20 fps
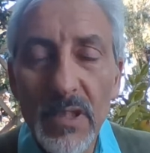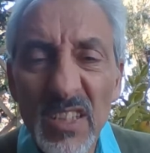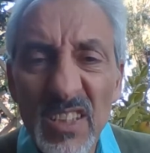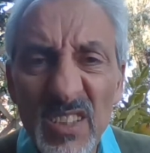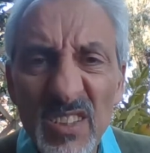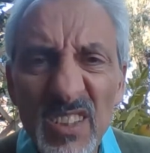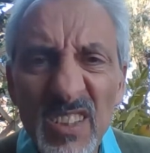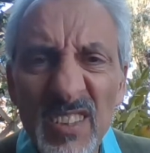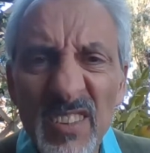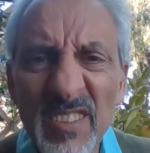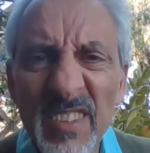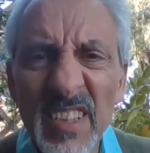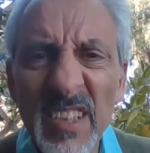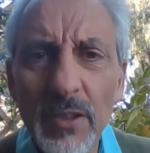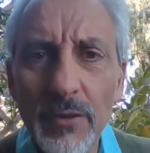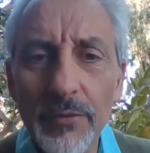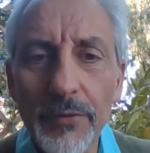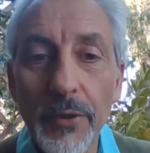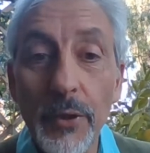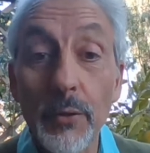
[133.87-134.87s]
you can see
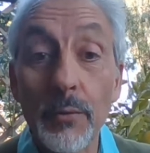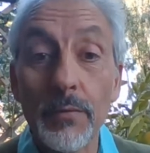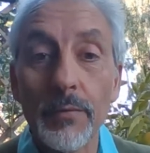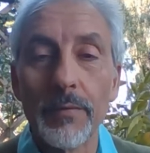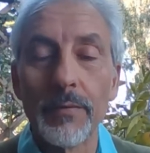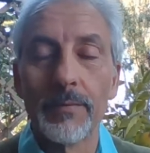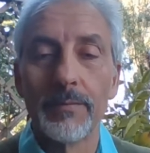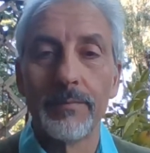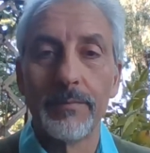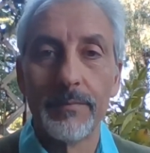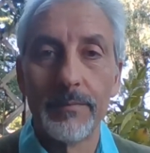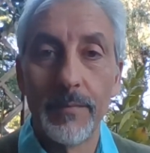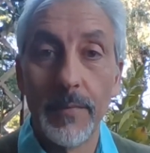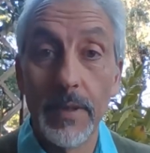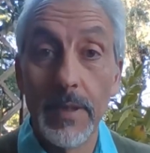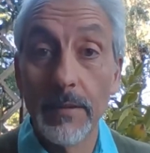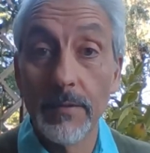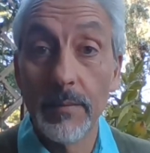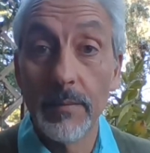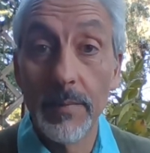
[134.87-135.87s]
your nose, but
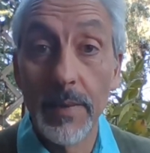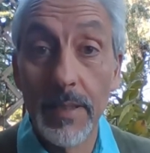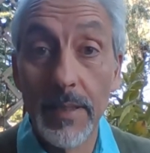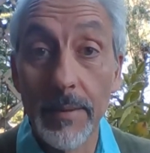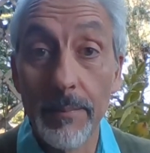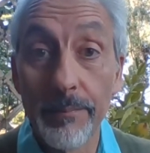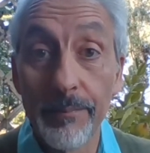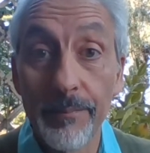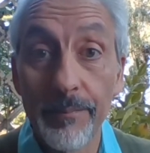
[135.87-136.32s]
that's about it.